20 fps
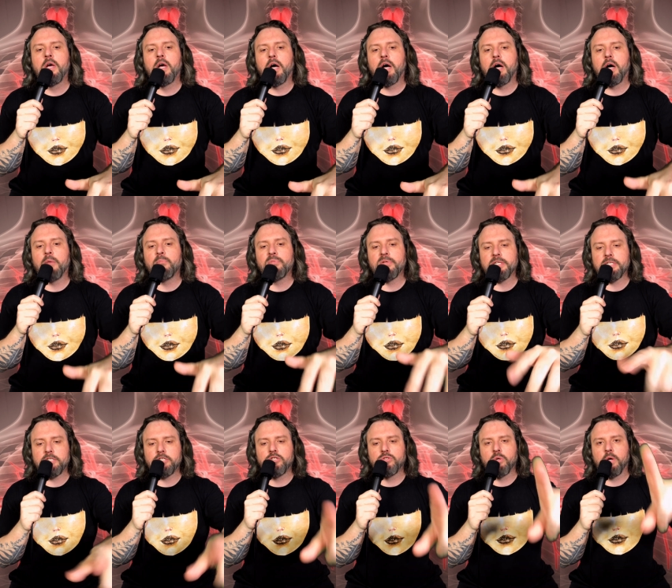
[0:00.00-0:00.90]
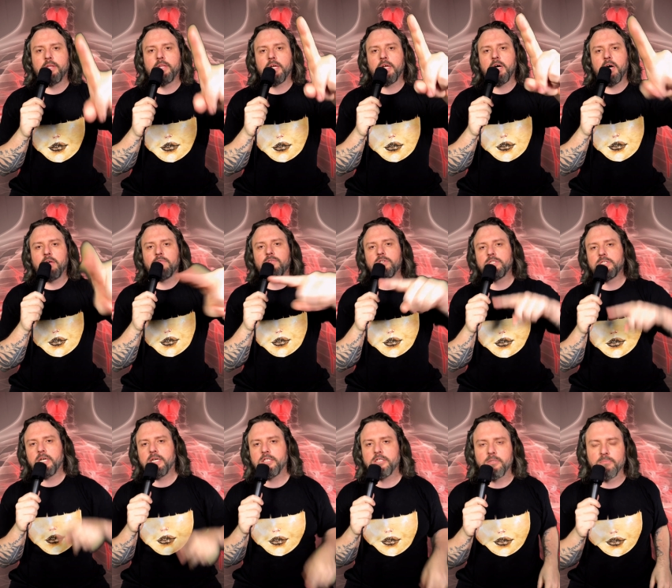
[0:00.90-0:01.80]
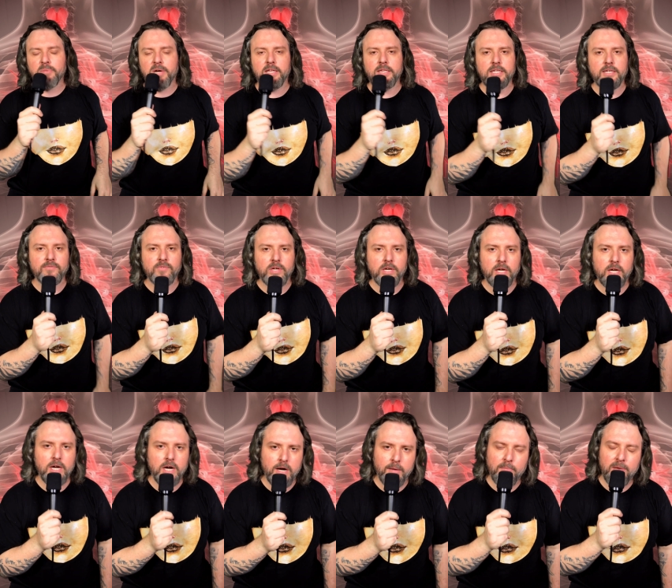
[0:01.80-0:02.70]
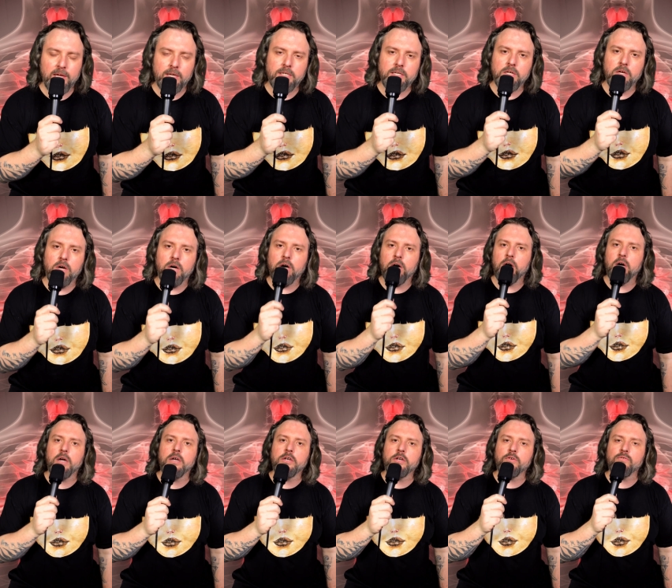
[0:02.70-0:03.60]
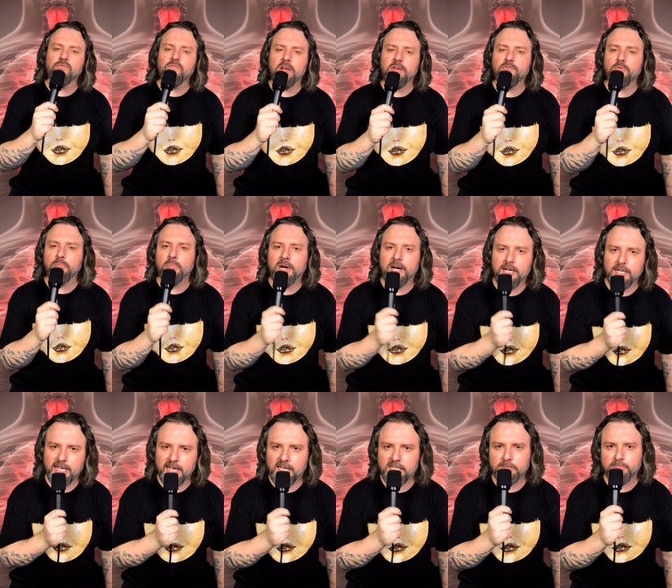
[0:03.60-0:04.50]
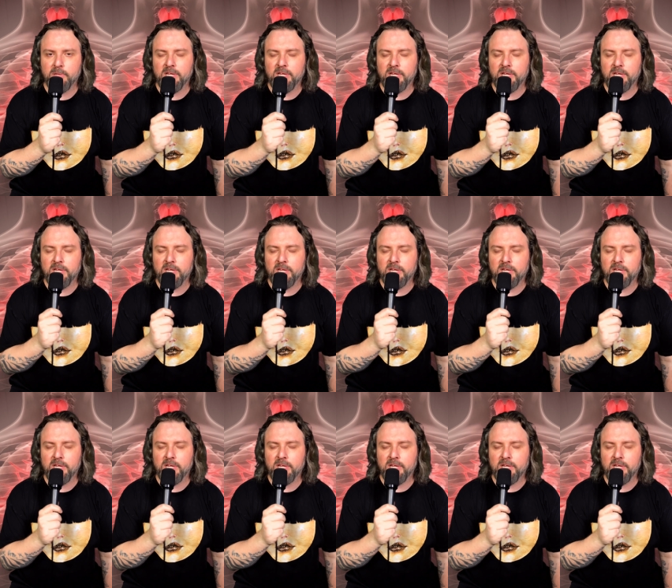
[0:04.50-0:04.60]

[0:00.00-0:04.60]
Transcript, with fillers: Uh, please join the conversation by leaving a comment on your favorite podcast